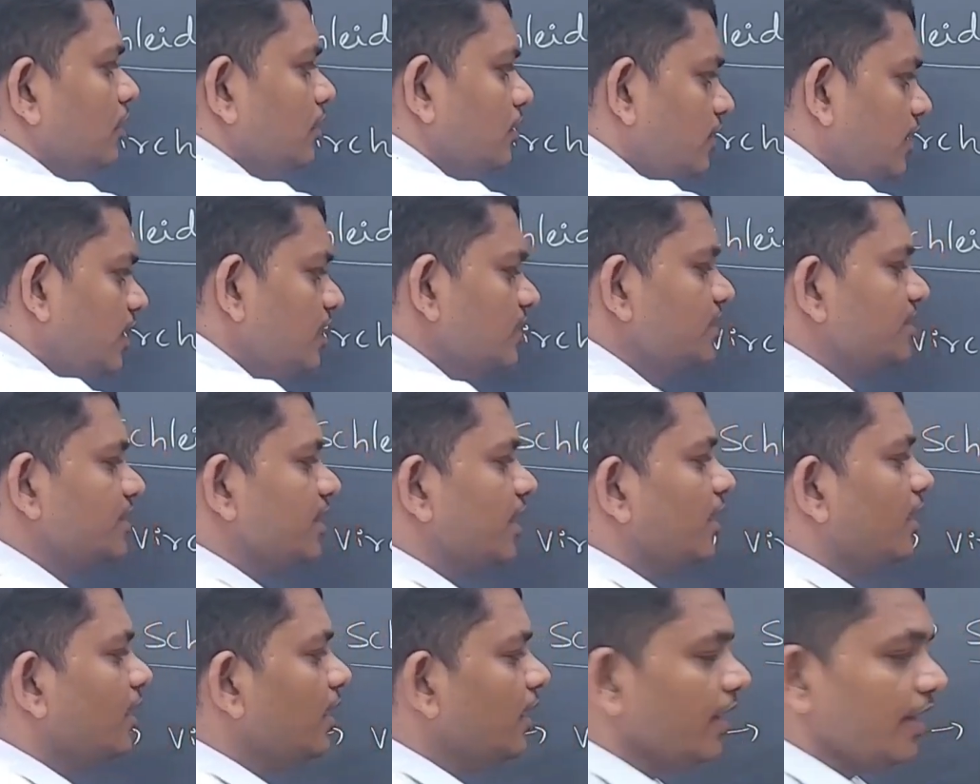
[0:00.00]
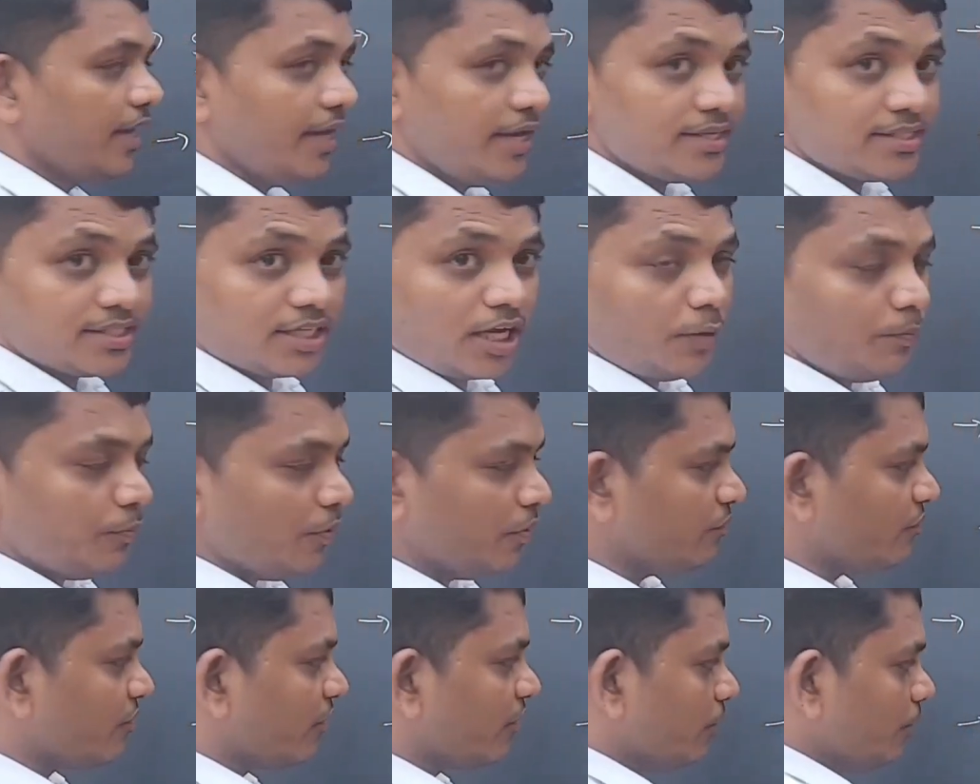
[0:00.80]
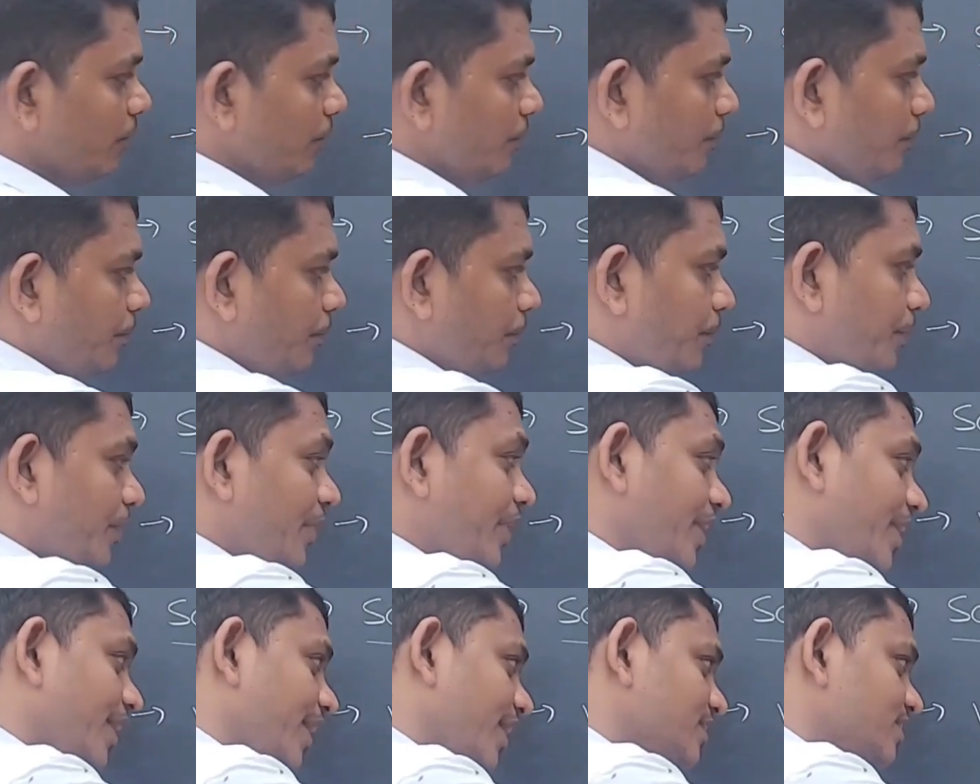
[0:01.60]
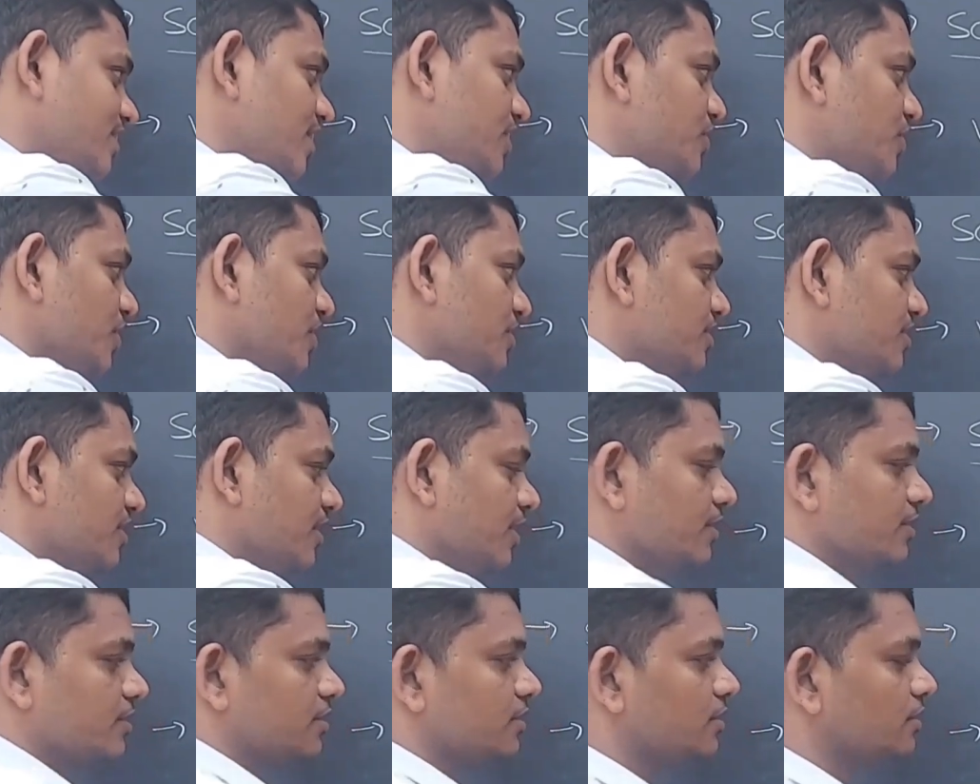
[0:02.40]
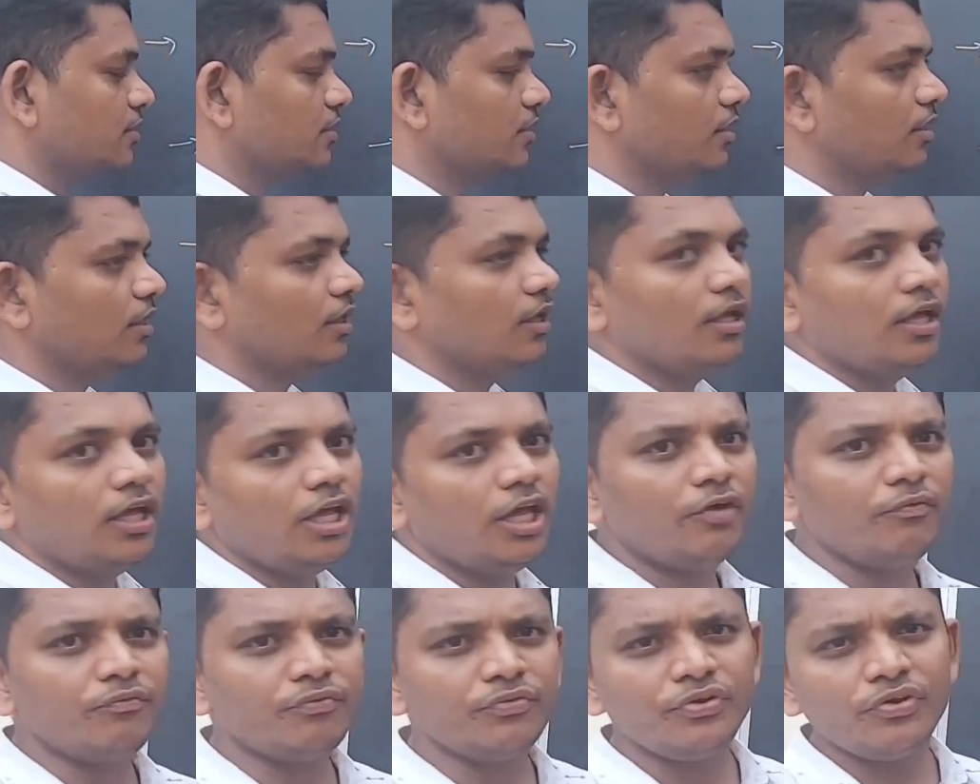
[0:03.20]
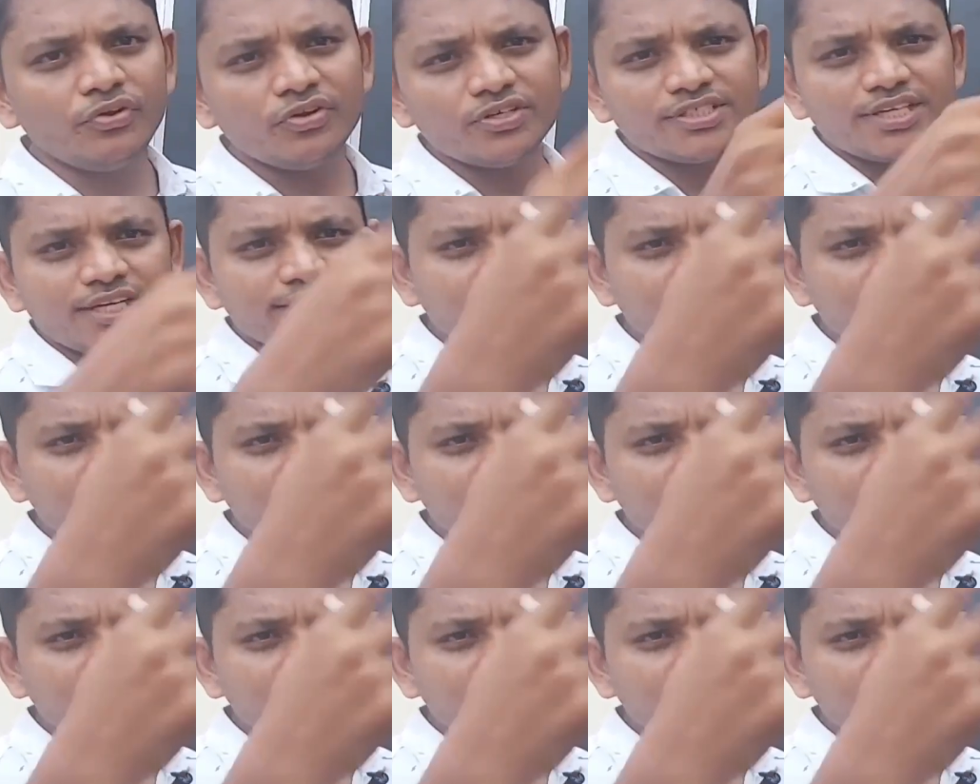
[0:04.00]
this cell is coming from pre-existing cells. If new